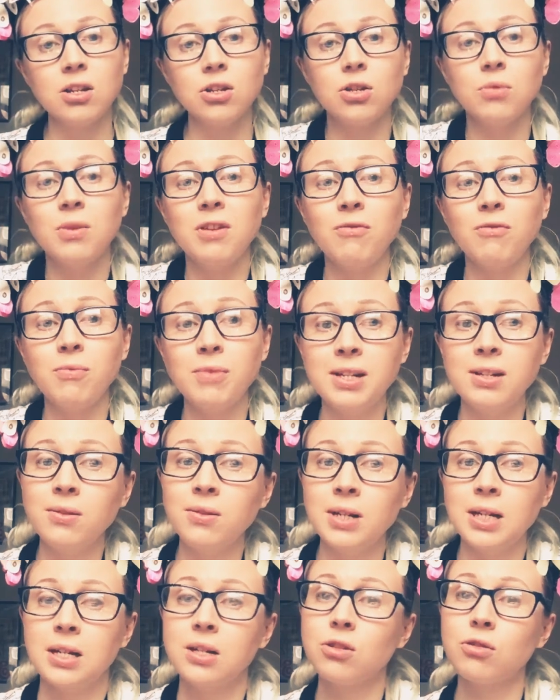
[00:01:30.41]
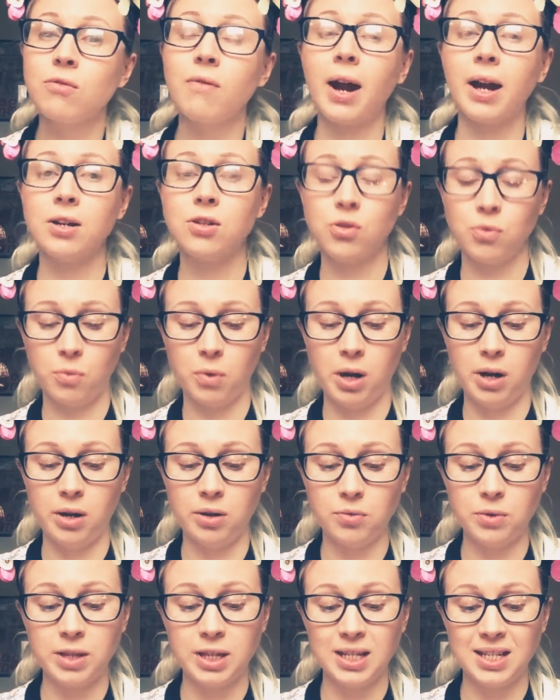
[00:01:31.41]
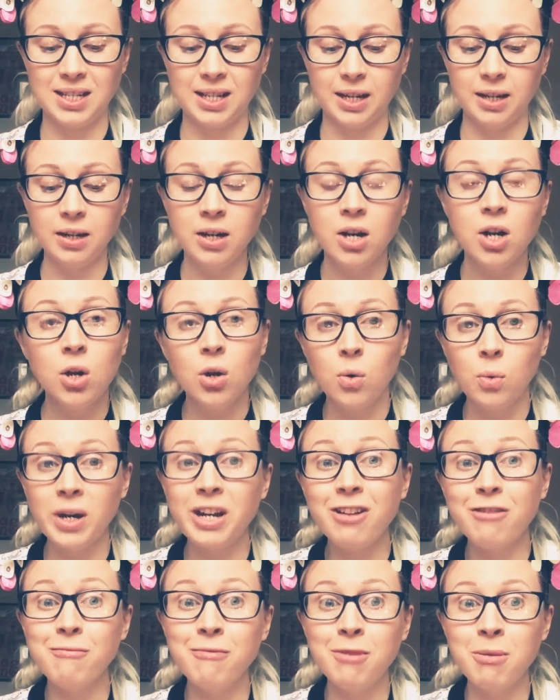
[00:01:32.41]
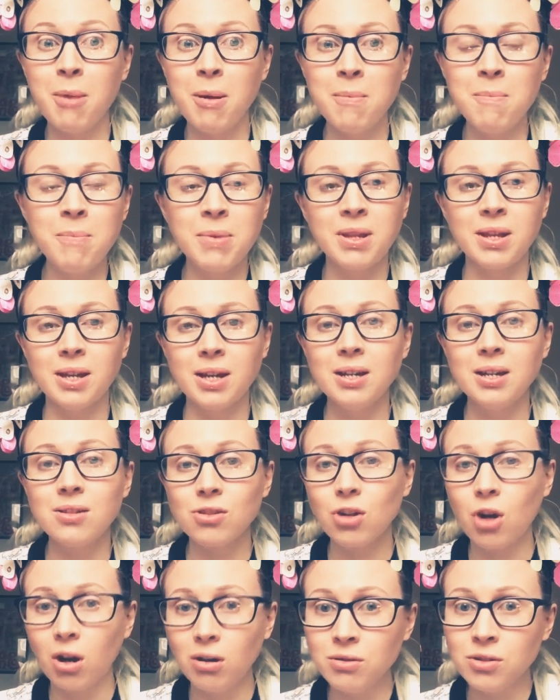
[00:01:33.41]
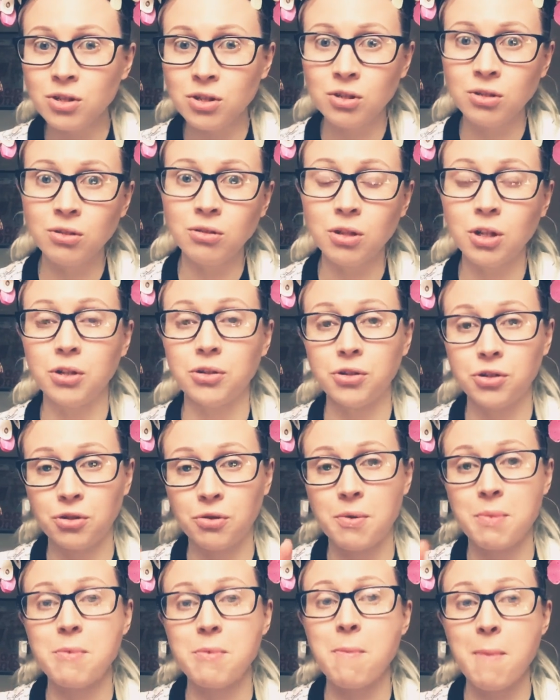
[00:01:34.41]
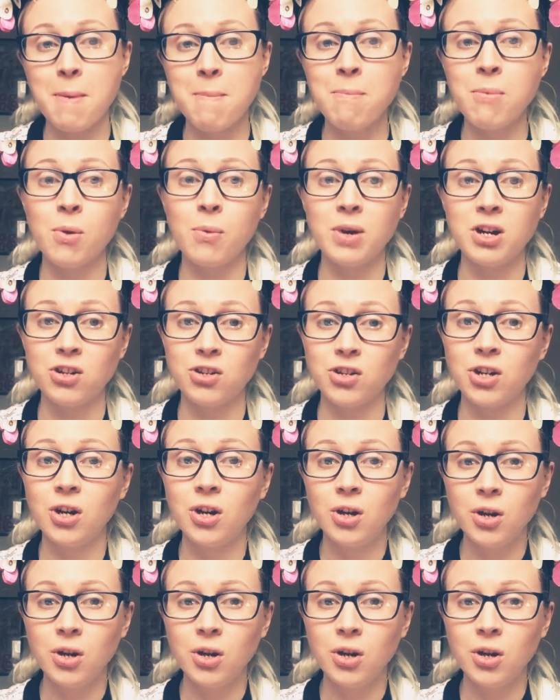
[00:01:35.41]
So if we do need to write a word with it in, we can remember that it's a consonant cluster and remember which